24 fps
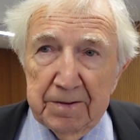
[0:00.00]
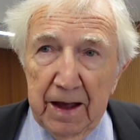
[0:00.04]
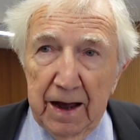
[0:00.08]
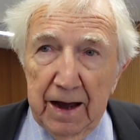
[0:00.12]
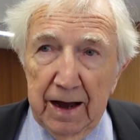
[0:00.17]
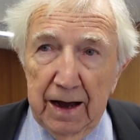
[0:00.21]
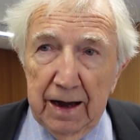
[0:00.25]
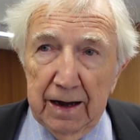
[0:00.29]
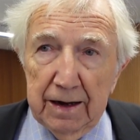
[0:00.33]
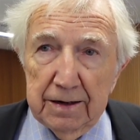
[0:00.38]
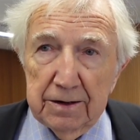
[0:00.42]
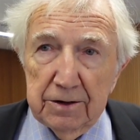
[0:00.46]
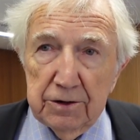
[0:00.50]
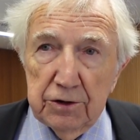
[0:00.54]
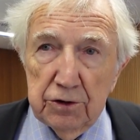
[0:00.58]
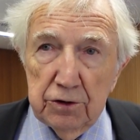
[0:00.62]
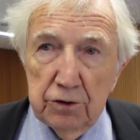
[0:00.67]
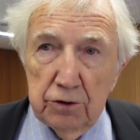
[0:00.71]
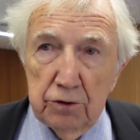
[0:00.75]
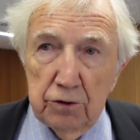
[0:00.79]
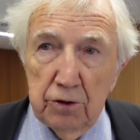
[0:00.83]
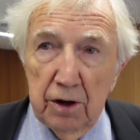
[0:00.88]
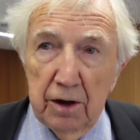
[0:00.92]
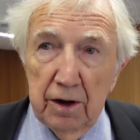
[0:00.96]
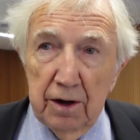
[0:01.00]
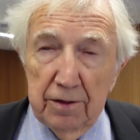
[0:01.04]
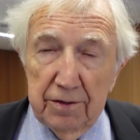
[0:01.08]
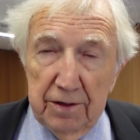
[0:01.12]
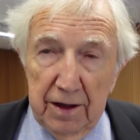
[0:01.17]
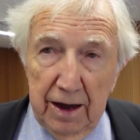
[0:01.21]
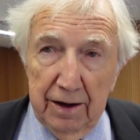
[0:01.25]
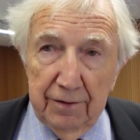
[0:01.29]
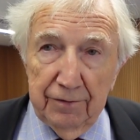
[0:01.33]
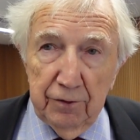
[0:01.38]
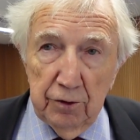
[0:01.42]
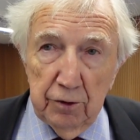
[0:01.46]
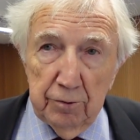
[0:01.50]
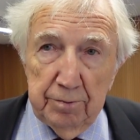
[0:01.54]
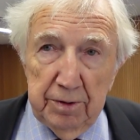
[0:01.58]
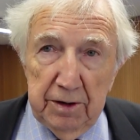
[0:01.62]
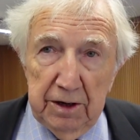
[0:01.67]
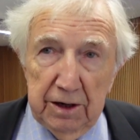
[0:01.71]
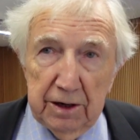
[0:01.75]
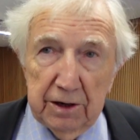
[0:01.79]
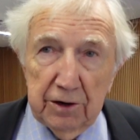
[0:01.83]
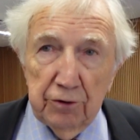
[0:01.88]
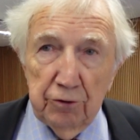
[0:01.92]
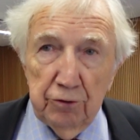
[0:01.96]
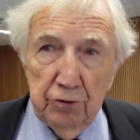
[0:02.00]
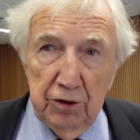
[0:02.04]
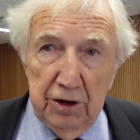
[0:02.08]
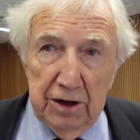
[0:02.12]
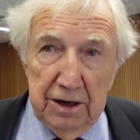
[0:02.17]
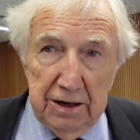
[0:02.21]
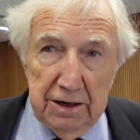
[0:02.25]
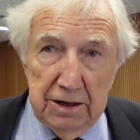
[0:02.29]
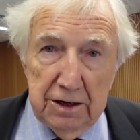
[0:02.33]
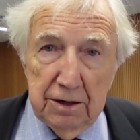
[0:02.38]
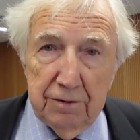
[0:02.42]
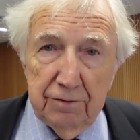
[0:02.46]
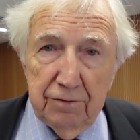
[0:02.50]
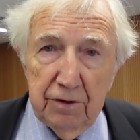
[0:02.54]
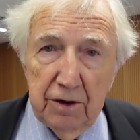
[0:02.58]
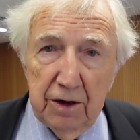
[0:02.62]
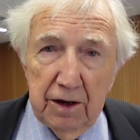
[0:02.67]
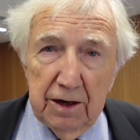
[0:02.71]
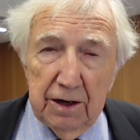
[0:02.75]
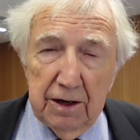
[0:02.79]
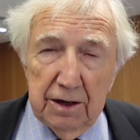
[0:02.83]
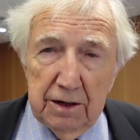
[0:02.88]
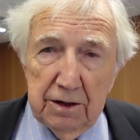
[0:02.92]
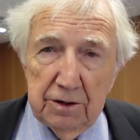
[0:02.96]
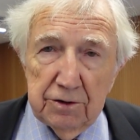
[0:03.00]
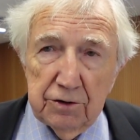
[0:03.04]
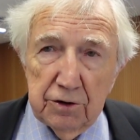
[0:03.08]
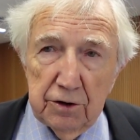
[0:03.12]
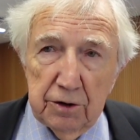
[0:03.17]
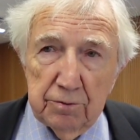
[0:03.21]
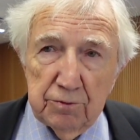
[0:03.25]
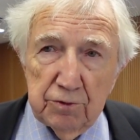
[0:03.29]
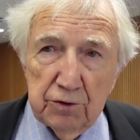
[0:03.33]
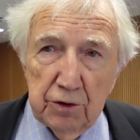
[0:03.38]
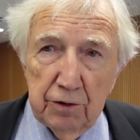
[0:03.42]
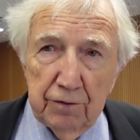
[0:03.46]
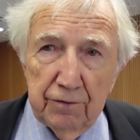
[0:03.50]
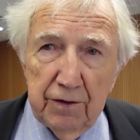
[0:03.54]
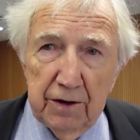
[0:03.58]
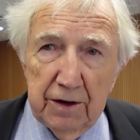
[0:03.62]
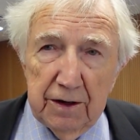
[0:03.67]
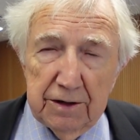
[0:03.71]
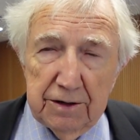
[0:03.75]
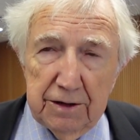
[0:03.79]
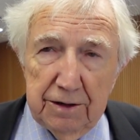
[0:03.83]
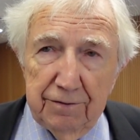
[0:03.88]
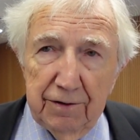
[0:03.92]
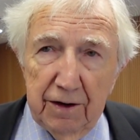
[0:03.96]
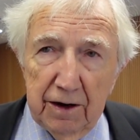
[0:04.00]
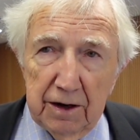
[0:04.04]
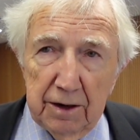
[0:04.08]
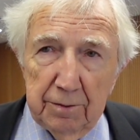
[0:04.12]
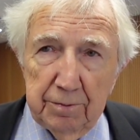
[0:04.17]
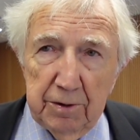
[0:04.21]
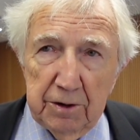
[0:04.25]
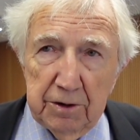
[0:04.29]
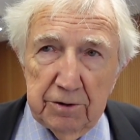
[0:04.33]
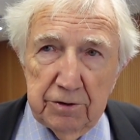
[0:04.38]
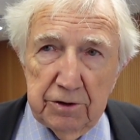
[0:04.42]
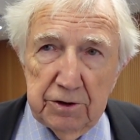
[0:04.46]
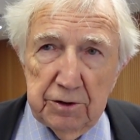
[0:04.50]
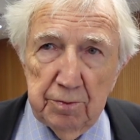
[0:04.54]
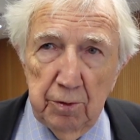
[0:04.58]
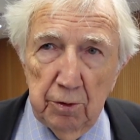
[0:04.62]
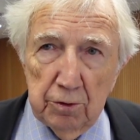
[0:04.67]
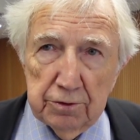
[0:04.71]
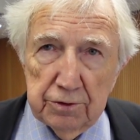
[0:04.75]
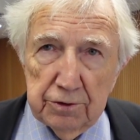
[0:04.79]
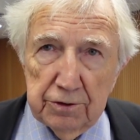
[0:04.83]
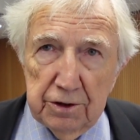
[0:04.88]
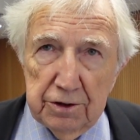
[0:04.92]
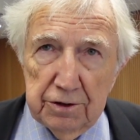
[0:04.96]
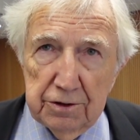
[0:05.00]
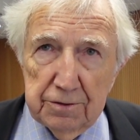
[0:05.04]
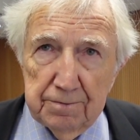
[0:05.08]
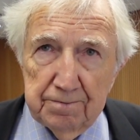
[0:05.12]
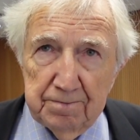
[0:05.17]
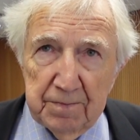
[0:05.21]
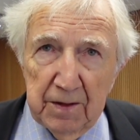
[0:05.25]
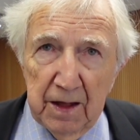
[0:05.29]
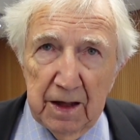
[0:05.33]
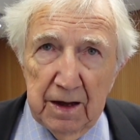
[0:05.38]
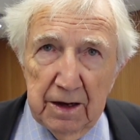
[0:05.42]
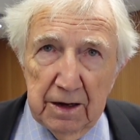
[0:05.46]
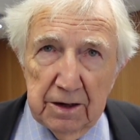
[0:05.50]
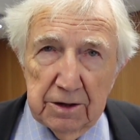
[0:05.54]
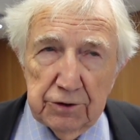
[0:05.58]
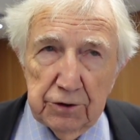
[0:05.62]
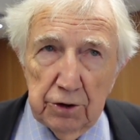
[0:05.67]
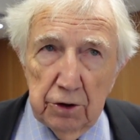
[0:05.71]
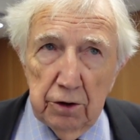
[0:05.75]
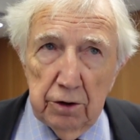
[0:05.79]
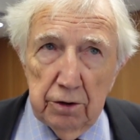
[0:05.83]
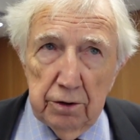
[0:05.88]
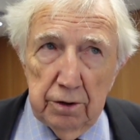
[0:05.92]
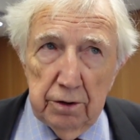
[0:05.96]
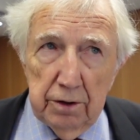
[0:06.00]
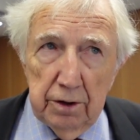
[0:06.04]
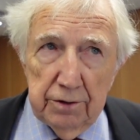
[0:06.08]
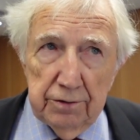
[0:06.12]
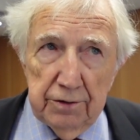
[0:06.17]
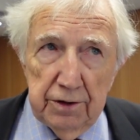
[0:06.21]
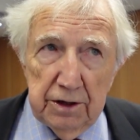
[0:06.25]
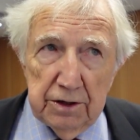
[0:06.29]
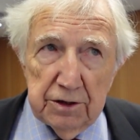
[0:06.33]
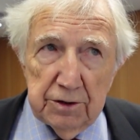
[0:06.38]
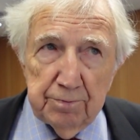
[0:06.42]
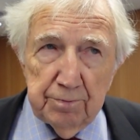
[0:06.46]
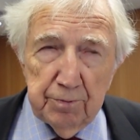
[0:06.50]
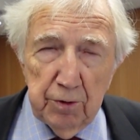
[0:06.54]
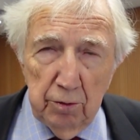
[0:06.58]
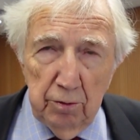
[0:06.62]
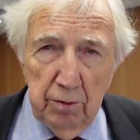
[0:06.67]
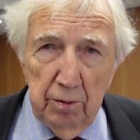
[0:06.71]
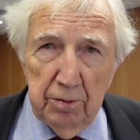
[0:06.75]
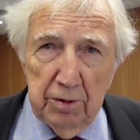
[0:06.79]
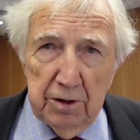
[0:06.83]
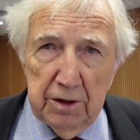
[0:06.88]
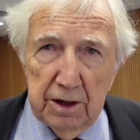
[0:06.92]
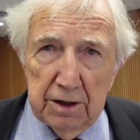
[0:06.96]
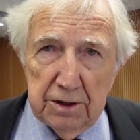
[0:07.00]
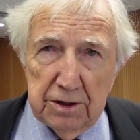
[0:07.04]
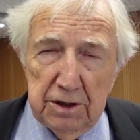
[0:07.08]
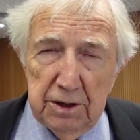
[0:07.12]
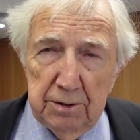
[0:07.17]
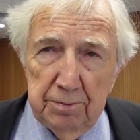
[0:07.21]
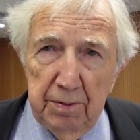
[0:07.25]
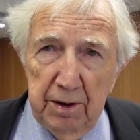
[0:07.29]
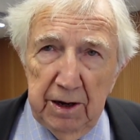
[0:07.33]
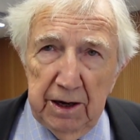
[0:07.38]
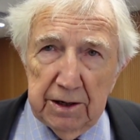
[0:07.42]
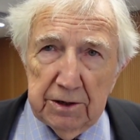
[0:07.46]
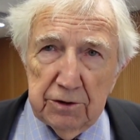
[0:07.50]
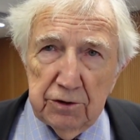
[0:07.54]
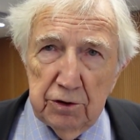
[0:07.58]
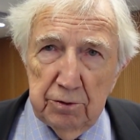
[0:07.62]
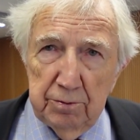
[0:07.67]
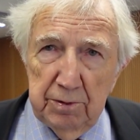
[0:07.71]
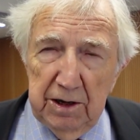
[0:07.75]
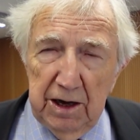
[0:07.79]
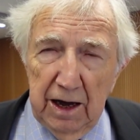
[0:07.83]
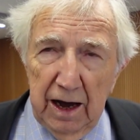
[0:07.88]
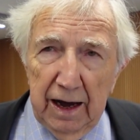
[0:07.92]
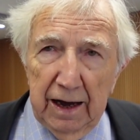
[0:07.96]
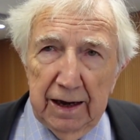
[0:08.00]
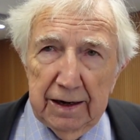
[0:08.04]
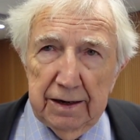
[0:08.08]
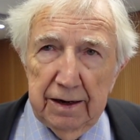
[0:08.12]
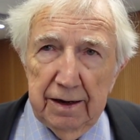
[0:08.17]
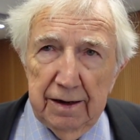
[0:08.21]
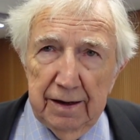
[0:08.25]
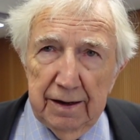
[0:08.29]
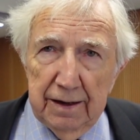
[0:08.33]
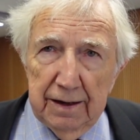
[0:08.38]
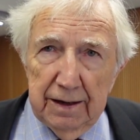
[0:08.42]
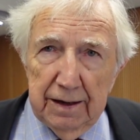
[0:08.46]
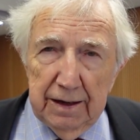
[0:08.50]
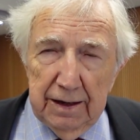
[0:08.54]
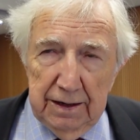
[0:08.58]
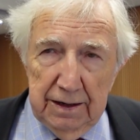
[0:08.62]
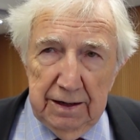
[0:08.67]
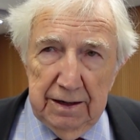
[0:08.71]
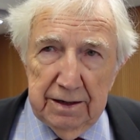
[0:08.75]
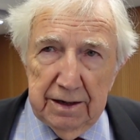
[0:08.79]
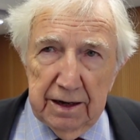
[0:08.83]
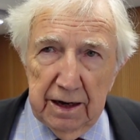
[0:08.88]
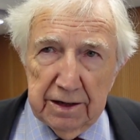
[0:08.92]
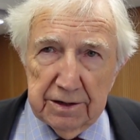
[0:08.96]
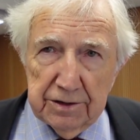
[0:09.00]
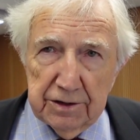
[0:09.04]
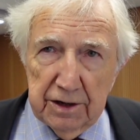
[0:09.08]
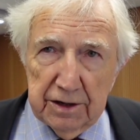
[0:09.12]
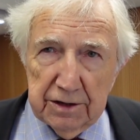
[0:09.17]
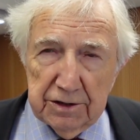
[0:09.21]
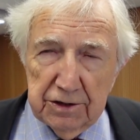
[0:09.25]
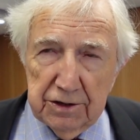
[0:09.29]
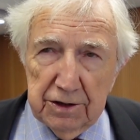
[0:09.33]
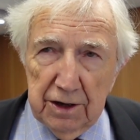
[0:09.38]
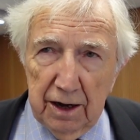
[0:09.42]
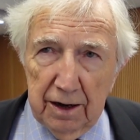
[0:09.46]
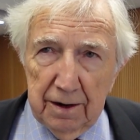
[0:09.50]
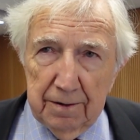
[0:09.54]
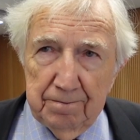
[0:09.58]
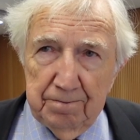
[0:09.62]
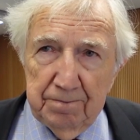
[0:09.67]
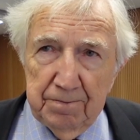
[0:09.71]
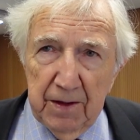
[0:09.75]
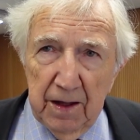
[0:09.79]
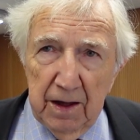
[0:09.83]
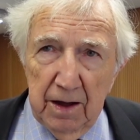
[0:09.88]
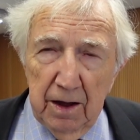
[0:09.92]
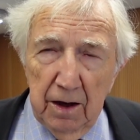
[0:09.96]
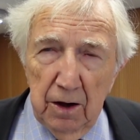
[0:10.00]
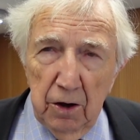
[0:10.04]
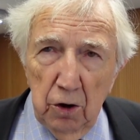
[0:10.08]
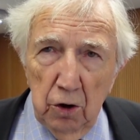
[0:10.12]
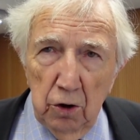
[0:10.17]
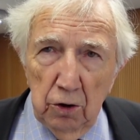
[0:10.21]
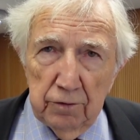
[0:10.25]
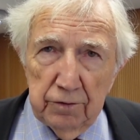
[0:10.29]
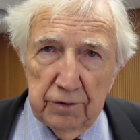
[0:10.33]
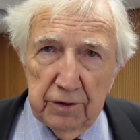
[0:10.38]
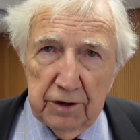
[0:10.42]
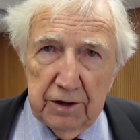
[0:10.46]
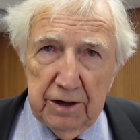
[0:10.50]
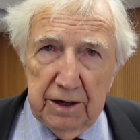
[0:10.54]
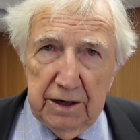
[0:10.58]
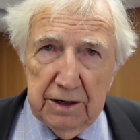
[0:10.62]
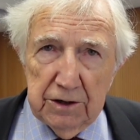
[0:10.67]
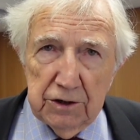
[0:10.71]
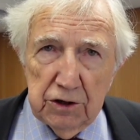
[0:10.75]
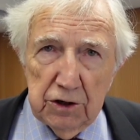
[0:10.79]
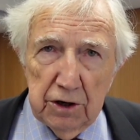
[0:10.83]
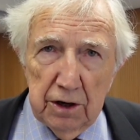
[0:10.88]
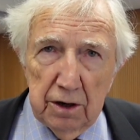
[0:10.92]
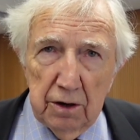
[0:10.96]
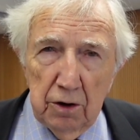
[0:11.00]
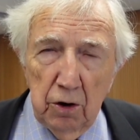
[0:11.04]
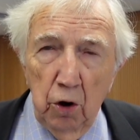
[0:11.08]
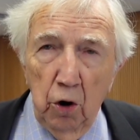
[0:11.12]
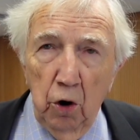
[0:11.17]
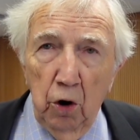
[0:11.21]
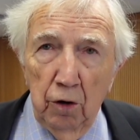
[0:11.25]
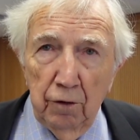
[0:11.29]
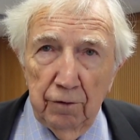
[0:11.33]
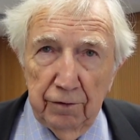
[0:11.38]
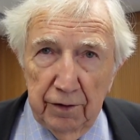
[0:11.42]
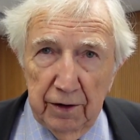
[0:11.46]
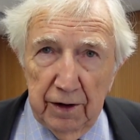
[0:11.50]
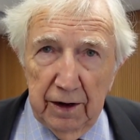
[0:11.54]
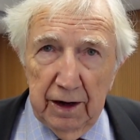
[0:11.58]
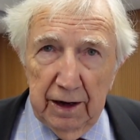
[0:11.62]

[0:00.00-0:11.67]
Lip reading: and to therefore be creative in terms of developing responses. So there's probably a debate to be had in Kazakhstan on the nature of